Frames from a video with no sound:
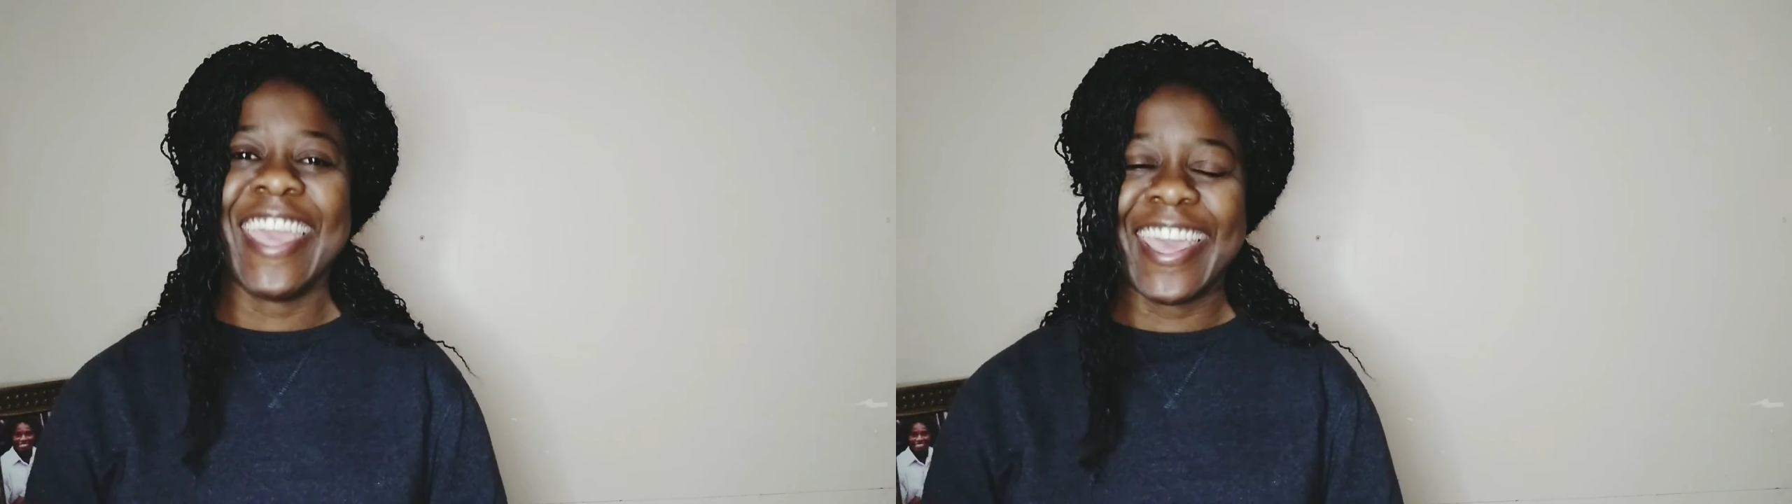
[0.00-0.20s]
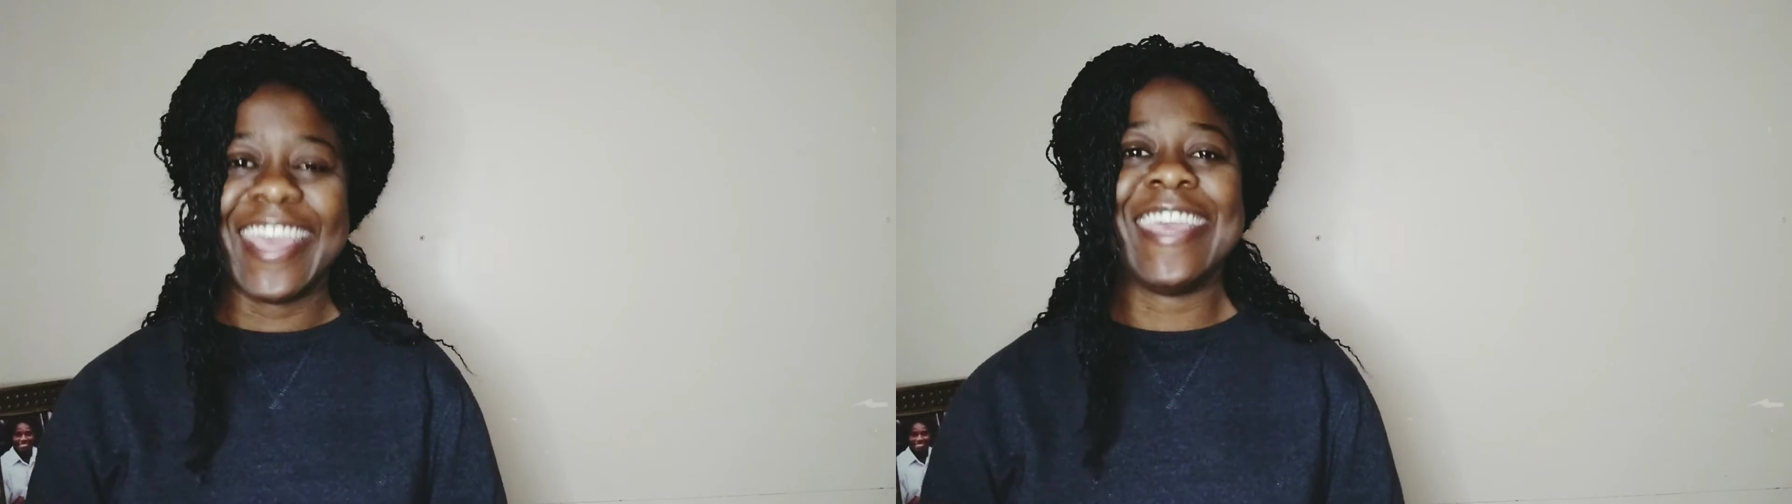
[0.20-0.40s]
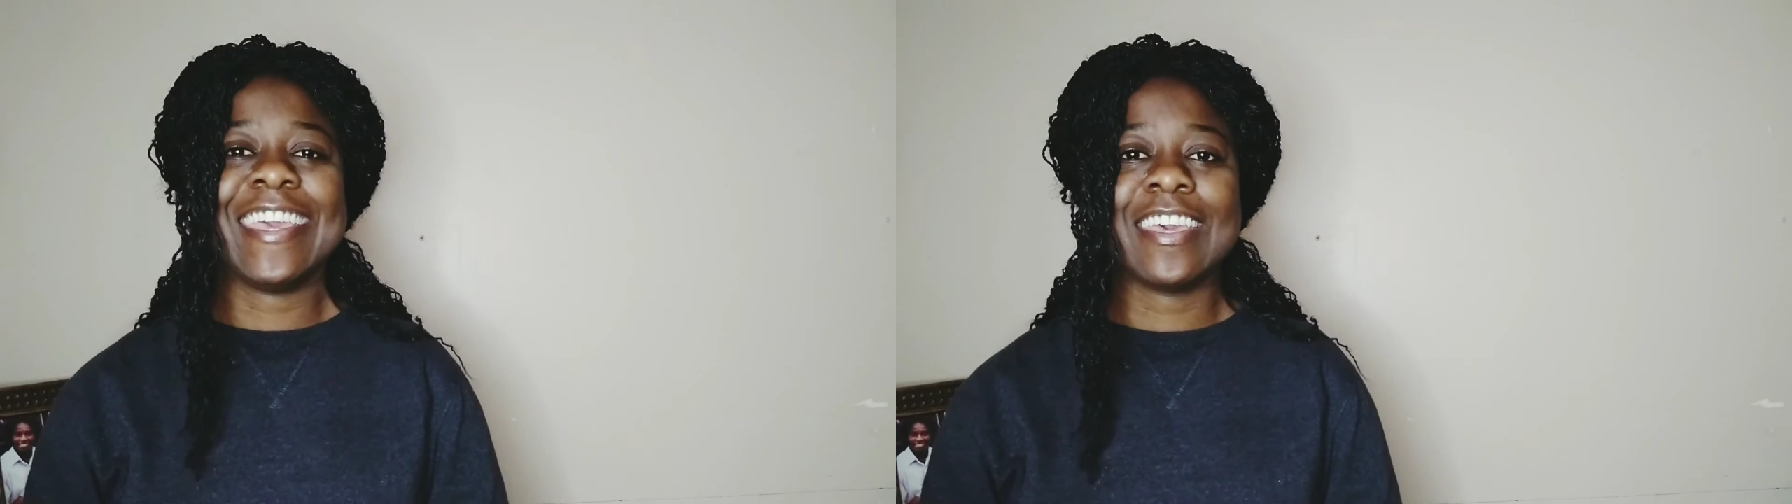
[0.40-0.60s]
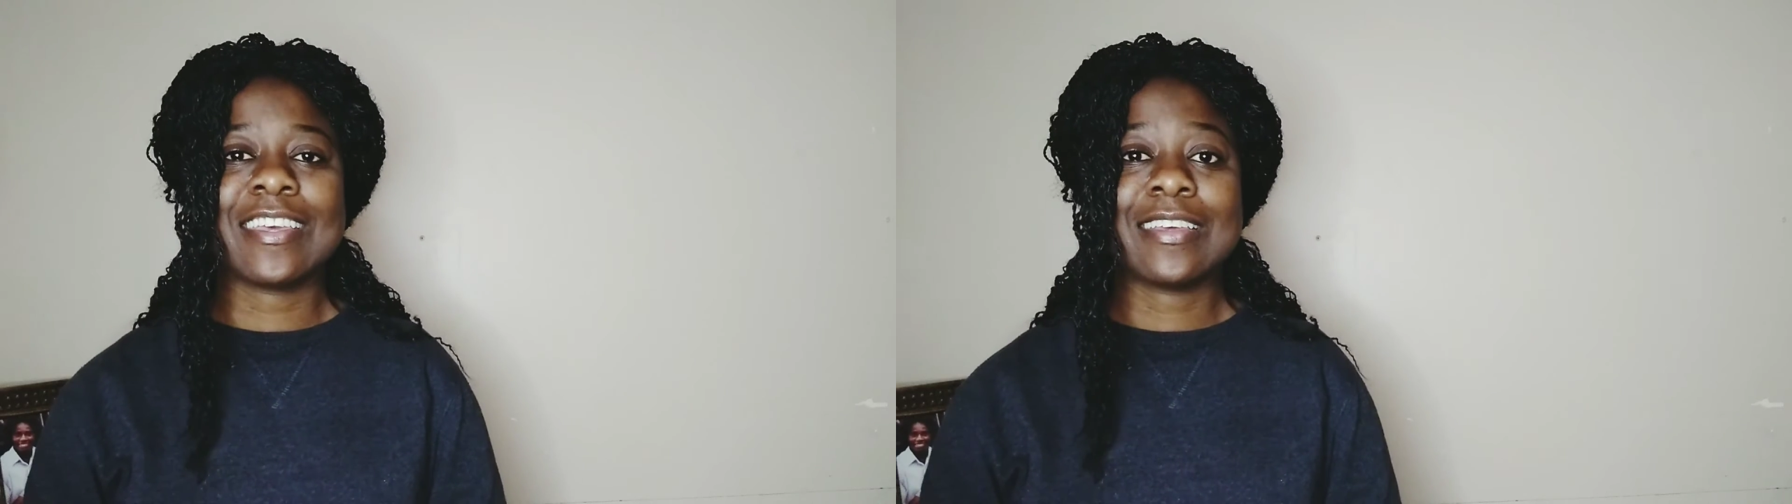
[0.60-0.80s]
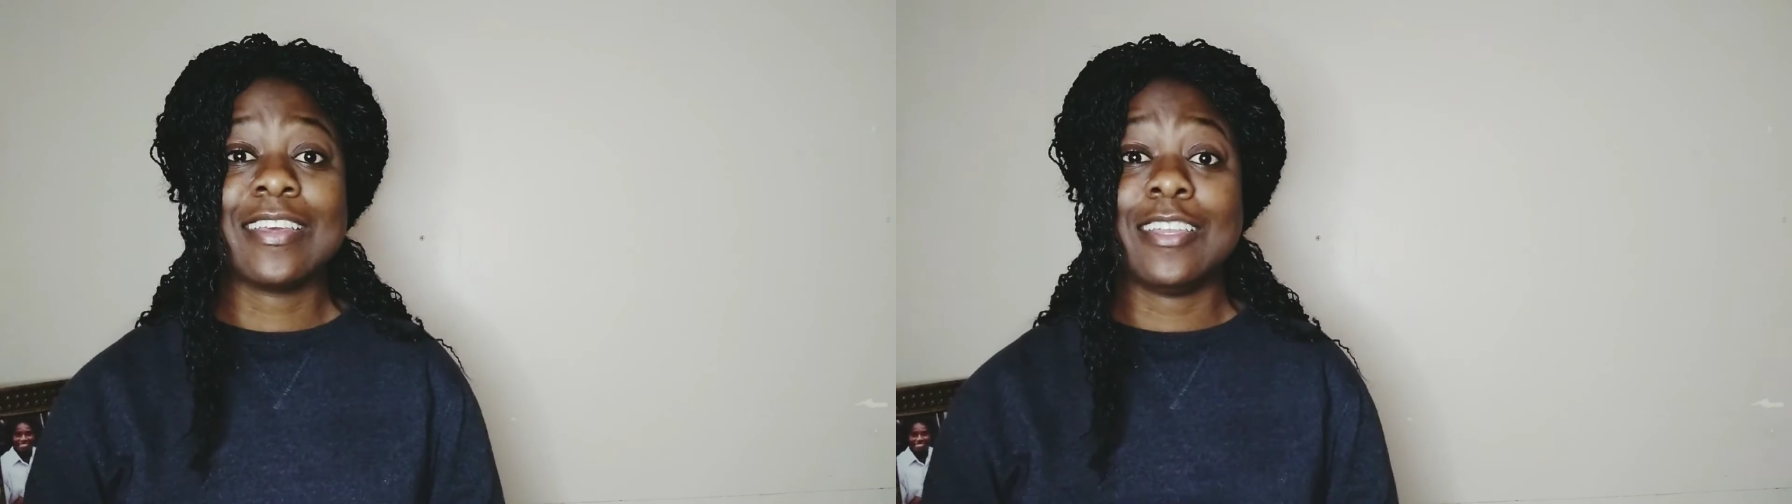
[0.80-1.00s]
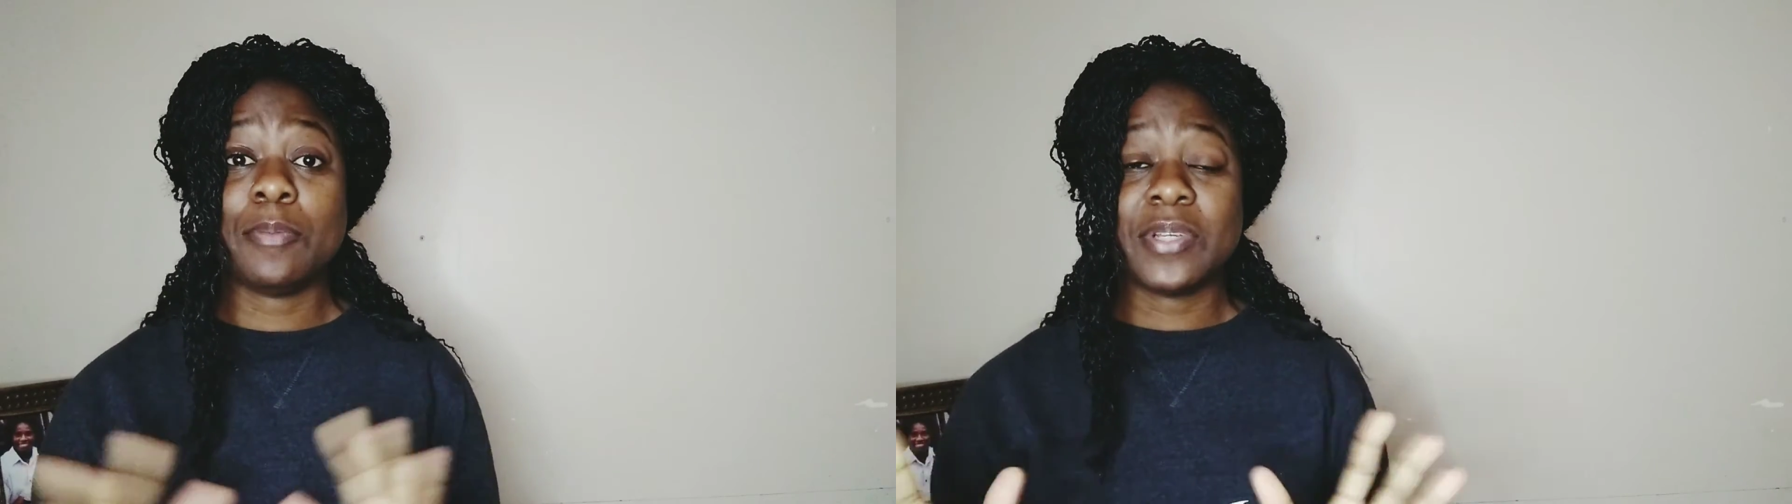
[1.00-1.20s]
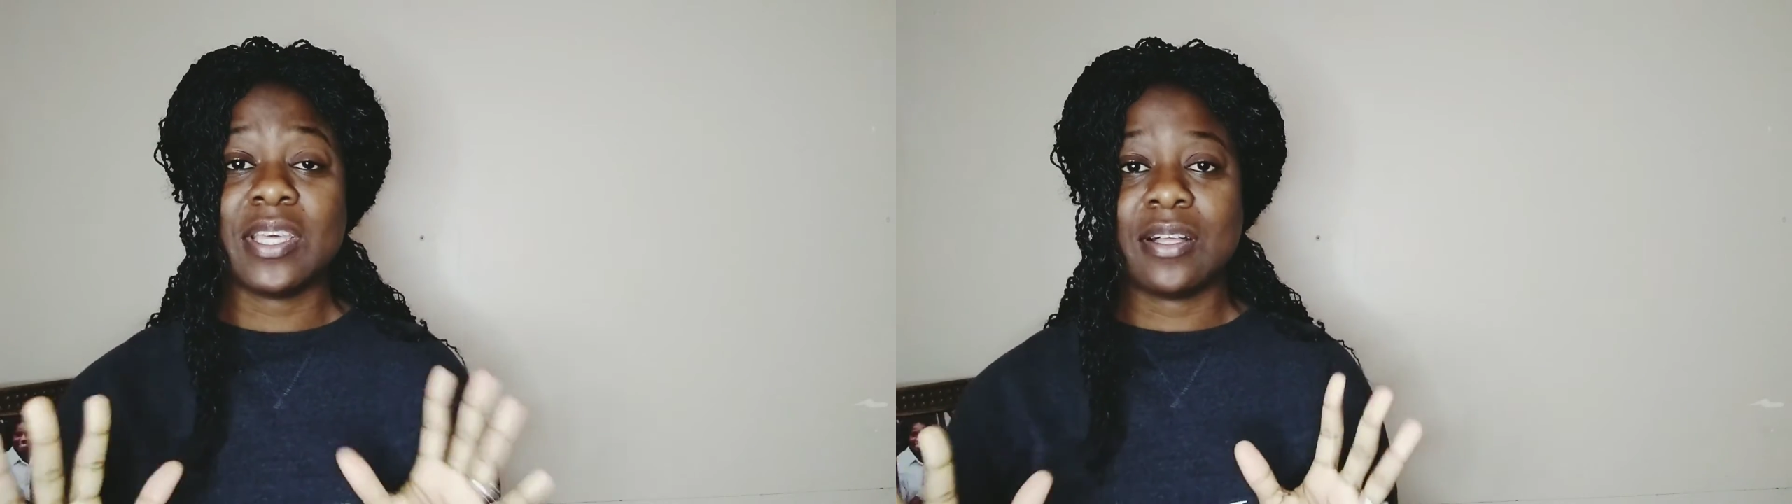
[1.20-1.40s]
cake. Anybody